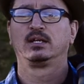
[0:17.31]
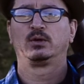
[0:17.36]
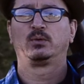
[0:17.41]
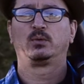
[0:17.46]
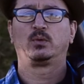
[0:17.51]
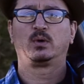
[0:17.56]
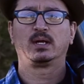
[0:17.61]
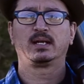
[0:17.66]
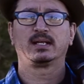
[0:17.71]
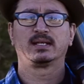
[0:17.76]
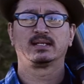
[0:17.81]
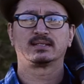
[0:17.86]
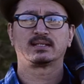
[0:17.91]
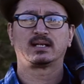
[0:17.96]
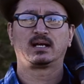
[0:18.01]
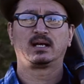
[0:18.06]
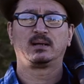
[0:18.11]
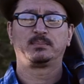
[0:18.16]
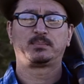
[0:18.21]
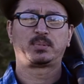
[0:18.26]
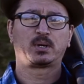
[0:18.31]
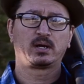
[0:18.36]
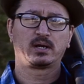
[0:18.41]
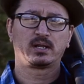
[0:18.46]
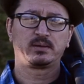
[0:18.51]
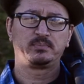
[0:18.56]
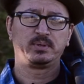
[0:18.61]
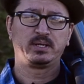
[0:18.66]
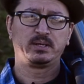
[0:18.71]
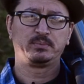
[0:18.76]
what is up,
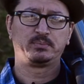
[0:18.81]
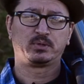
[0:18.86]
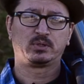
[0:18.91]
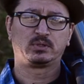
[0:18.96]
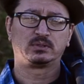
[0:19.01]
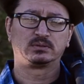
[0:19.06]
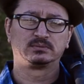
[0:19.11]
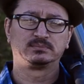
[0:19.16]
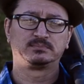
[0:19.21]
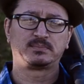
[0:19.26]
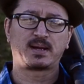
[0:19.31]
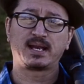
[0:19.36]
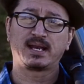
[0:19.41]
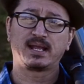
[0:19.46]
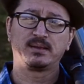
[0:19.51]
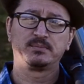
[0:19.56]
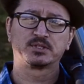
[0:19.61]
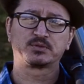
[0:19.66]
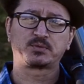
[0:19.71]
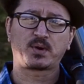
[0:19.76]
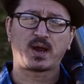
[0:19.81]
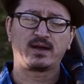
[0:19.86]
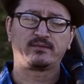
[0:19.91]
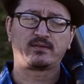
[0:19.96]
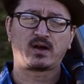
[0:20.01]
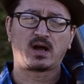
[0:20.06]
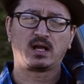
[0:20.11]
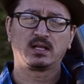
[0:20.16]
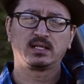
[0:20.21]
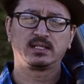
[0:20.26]
party people? My name is Rav
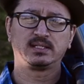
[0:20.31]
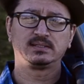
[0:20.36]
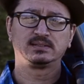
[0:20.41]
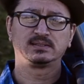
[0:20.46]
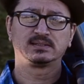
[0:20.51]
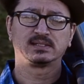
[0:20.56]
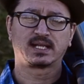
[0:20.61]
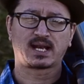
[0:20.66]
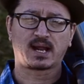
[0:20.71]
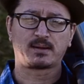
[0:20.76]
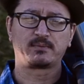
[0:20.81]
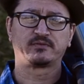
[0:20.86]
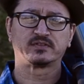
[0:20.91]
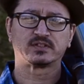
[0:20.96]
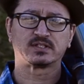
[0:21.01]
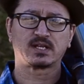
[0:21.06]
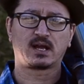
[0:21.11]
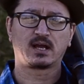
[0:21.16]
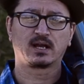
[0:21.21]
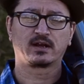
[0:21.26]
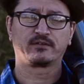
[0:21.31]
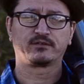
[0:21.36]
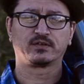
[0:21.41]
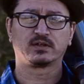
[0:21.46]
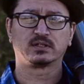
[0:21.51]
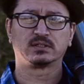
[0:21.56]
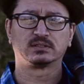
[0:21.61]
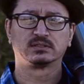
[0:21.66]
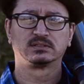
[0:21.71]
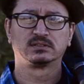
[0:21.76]
Holly, and I'm a
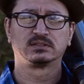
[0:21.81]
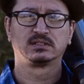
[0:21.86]
photographer.